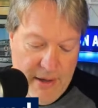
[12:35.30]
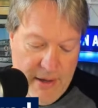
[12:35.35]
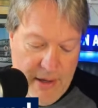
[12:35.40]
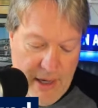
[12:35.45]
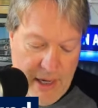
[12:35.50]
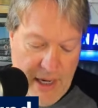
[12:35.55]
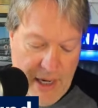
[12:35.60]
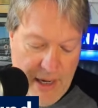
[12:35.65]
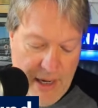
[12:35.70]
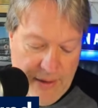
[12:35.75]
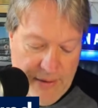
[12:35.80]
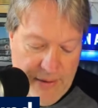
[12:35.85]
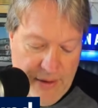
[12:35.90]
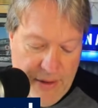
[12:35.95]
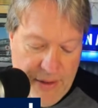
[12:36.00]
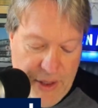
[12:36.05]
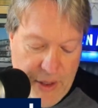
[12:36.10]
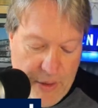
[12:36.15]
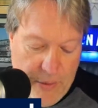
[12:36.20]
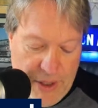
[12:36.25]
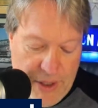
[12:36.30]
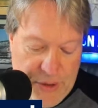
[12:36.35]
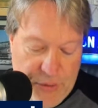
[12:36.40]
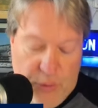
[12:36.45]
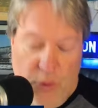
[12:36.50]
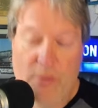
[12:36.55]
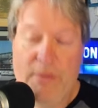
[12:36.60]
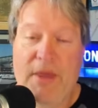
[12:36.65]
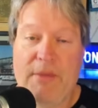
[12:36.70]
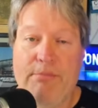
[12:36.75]
there is
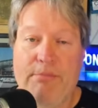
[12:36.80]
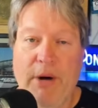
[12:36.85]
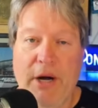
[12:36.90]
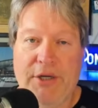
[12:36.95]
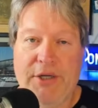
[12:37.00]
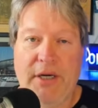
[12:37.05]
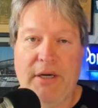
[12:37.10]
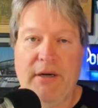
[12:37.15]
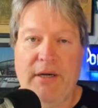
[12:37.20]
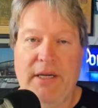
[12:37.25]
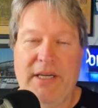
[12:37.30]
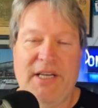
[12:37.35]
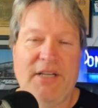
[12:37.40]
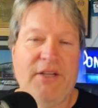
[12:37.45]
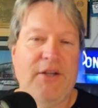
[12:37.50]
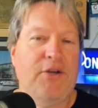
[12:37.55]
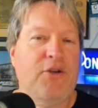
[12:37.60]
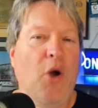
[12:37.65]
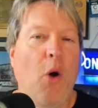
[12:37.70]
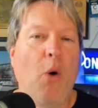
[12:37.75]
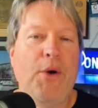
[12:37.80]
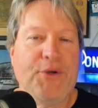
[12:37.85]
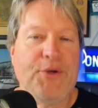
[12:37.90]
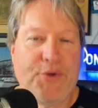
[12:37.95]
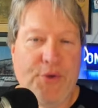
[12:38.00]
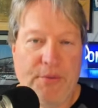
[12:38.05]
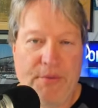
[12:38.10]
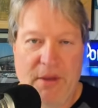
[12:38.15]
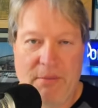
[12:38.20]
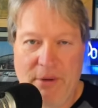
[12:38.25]
room in the budget. He said there's always
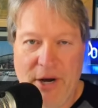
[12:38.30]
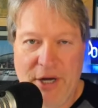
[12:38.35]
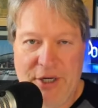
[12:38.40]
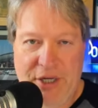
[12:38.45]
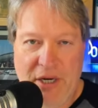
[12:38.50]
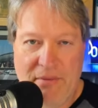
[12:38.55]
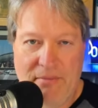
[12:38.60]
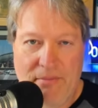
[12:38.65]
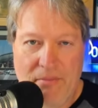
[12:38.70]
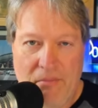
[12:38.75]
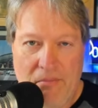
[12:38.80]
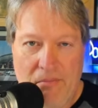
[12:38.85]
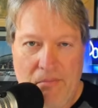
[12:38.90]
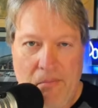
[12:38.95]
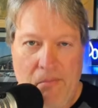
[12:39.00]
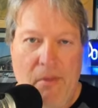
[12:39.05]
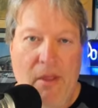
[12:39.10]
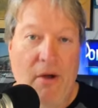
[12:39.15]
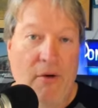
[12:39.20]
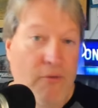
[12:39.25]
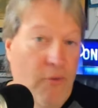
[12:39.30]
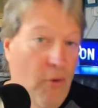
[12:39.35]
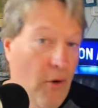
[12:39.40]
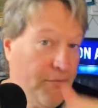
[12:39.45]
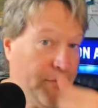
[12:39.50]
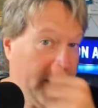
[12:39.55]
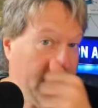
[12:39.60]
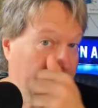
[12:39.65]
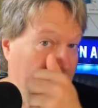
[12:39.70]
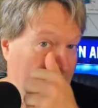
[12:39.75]
room in the budget for if
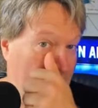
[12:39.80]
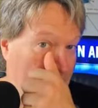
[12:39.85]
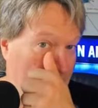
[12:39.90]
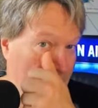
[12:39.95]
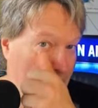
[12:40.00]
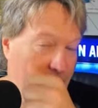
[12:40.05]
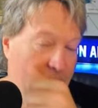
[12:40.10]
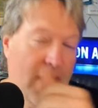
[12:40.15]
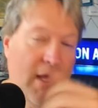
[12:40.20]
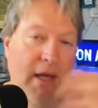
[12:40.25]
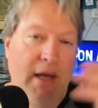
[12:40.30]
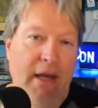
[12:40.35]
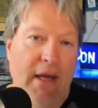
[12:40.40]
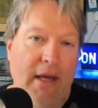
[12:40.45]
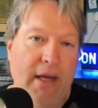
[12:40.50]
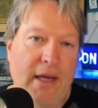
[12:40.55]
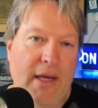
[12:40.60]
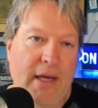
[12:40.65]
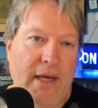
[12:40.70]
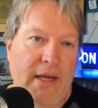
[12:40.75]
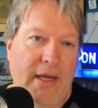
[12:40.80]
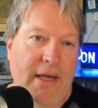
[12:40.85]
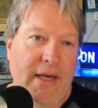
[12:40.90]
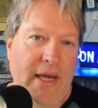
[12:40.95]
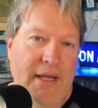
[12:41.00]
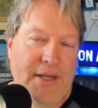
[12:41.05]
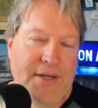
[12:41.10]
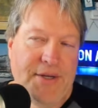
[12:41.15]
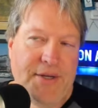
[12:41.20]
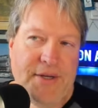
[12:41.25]
the team
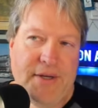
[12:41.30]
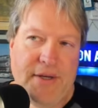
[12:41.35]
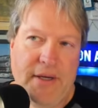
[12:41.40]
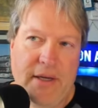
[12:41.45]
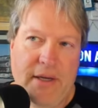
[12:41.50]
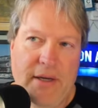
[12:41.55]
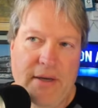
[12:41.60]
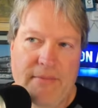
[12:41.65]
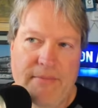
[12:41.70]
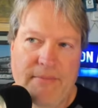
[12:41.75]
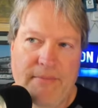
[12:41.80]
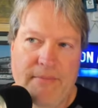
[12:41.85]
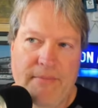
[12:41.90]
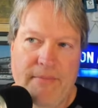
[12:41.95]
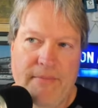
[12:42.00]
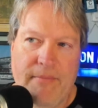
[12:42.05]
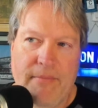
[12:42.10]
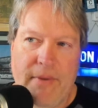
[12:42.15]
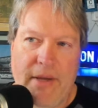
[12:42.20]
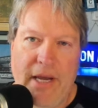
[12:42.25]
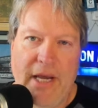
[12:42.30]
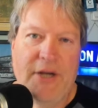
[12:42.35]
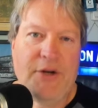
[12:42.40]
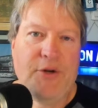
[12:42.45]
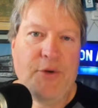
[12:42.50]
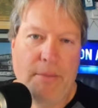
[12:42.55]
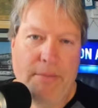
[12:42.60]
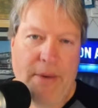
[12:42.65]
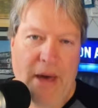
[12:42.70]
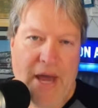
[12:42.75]
gets
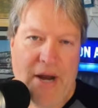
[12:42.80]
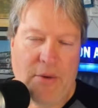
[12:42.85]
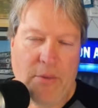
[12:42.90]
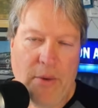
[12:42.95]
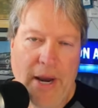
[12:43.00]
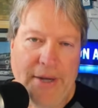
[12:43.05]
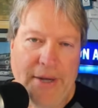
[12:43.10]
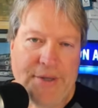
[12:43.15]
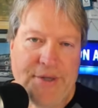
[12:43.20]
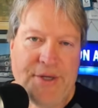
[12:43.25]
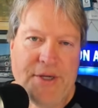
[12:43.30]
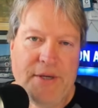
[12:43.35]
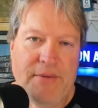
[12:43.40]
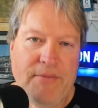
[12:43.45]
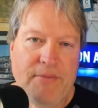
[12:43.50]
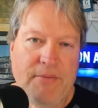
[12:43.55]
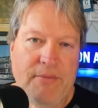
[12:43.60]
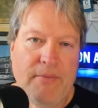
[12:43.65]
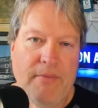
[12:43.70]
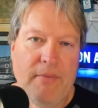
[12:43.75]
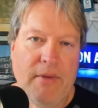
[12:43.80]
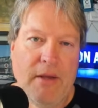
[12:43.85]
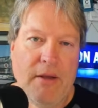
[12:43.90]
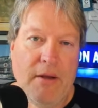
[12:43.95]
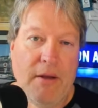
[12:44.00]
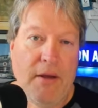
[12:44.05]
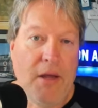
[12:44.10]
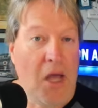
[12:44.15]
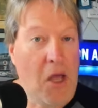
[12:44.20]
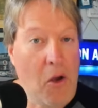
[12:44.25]
into a pennant race,
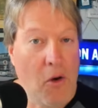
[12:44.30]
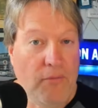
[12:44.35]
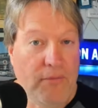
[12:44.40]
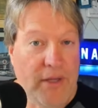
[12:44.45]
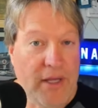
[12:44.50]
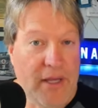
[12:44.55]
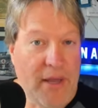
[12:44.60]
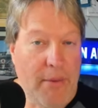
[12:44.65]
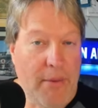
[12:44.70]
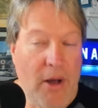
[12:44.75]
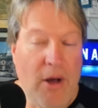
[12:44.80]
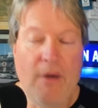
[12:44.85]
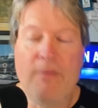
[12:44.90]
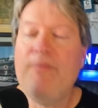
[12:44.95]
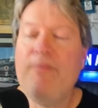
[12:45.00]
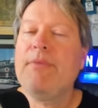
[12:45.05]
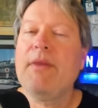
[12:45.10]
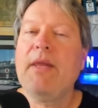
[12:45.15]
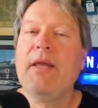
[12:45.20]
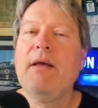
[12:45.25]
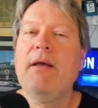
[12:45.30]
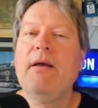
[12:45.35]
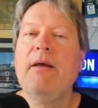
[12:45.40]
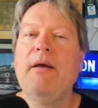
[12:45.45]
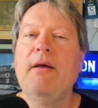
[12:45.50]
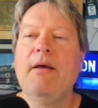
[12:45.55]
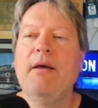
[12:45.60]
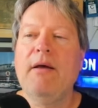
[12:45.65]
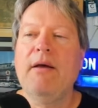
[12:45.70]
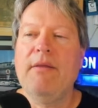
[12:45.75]
and hopefully they will,
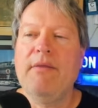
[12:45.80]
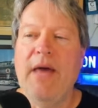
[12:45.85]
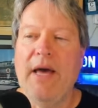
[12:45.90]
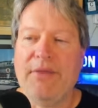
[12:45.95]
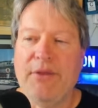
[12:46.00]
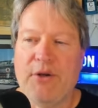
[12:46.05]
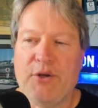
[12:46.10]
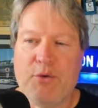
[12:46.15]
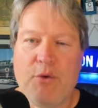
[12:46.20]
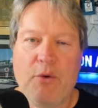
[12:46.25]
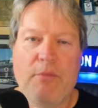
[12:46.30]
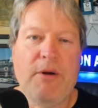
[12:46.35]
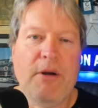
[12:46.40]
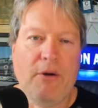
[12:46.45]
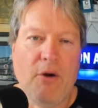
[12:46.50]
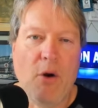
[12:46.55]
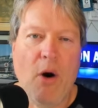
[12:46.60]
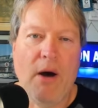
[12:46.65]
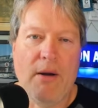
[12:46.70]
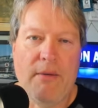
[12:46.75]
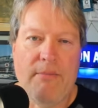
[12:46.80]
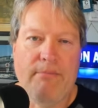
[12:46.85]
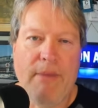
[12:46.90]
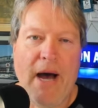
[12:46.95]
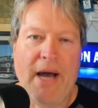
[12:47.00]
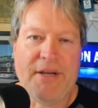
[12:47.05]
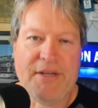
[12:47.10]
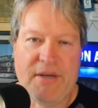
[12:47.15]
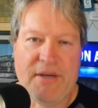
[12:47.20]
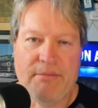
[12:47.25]
that there's room to go out and
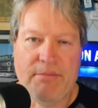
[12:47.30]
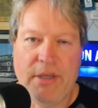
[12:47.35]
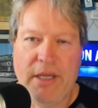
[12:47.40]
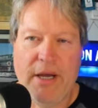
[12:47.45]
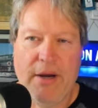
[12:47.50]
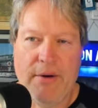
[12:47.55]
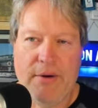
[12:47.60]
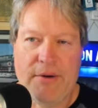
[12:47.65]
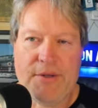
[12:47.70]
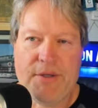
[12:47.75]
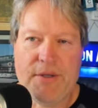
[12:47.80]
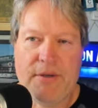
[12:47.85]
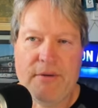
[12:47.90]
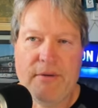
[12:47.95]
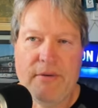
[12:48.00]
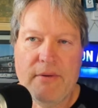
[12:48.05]
buy some players.